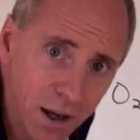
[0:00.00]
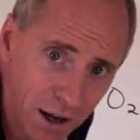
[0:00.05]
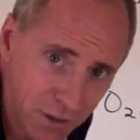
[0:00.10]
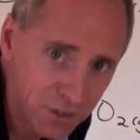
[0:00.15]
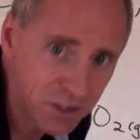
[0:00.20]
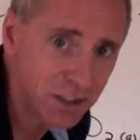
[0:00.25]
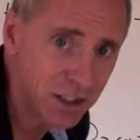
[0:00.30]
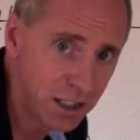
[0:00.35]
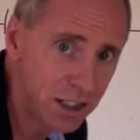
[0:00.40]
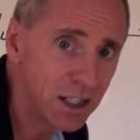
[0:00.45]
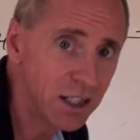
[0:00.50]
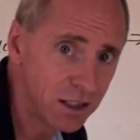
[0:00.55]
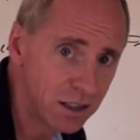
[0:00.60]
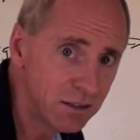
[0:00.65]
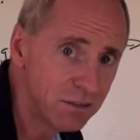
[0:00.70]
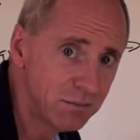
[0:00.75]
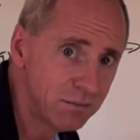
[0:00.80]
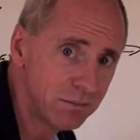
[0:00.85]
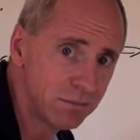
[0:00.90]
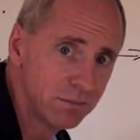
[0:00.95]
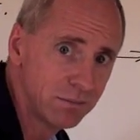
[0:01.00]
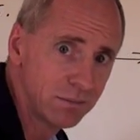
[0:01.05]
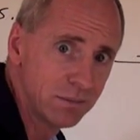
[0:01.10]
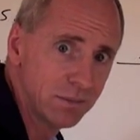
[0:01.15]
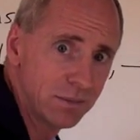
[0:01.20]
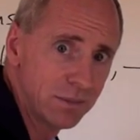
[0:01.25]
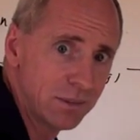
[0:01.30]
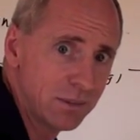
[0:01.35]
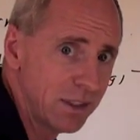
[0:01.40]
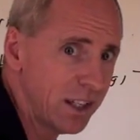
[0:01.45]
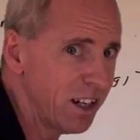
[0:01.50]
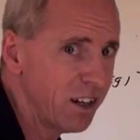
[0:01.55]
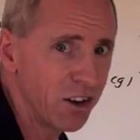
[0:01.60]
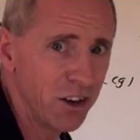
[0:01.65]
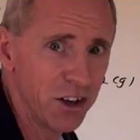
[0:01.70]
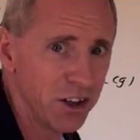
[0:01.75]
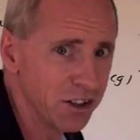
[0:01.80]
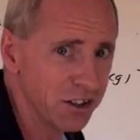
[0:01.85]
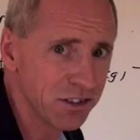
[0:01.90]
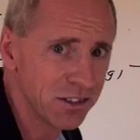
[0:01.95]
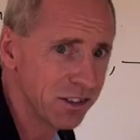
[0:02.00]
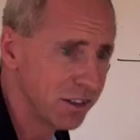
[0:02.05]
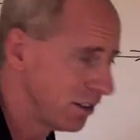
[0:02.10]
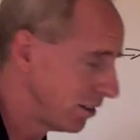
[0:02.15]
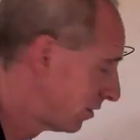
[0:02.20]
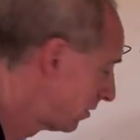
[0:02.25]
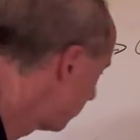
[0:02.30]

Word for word: I've seen it. It hurts.